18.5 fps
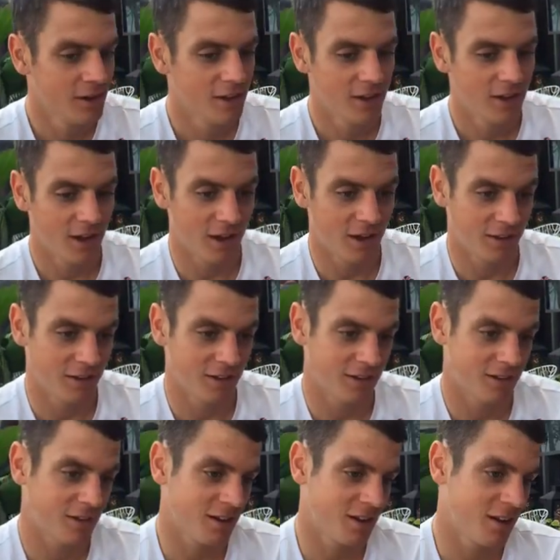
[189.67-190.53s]
And
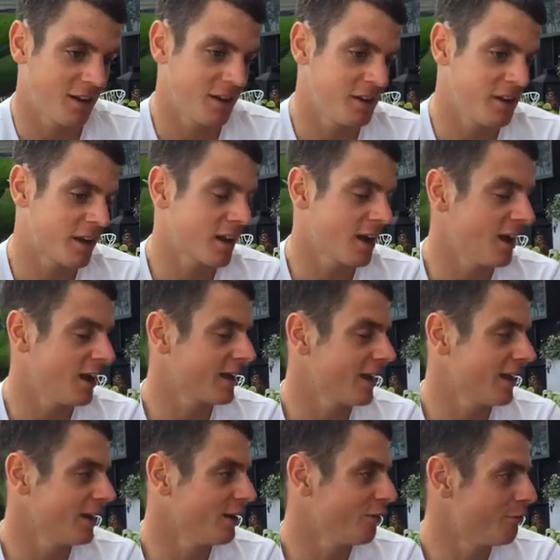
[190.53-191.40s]
you can't get
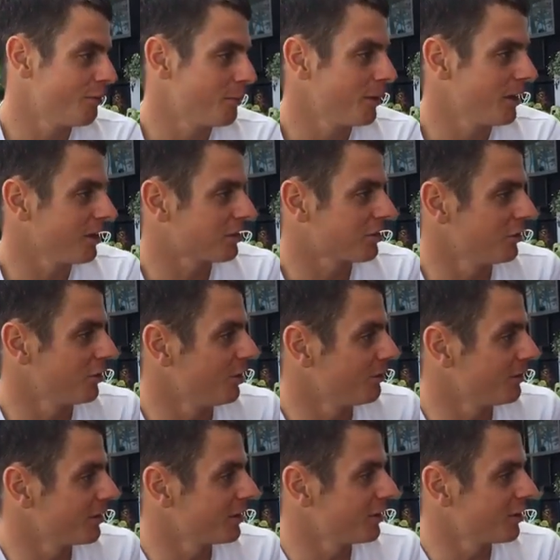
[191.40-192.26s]
ill from a pizza
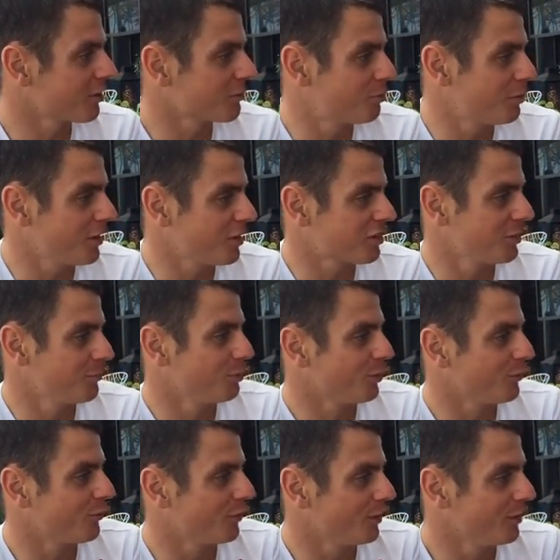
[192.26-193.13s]
normally. It's pretty simple
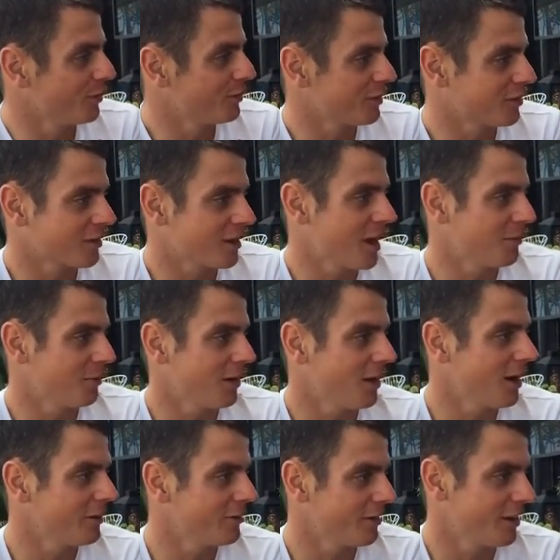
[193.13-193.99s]
food. It's
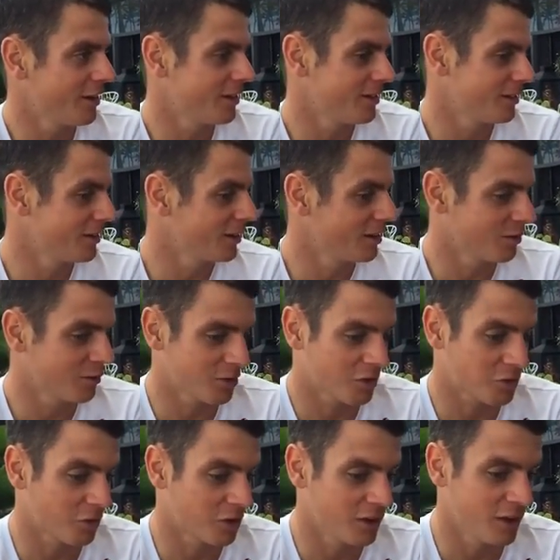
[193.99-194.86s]
carbohydrate.
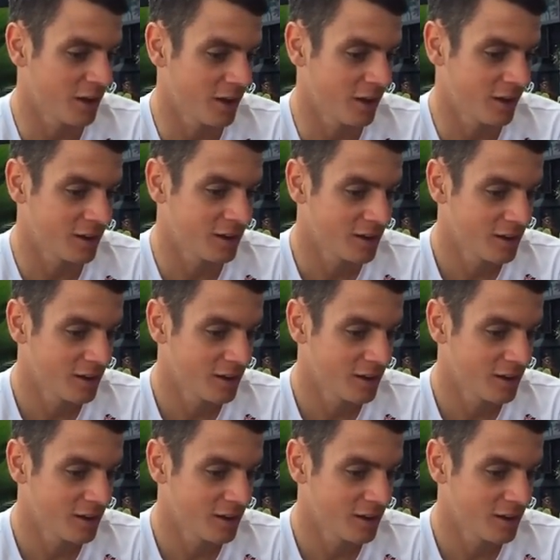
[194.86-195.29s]
It's what you need.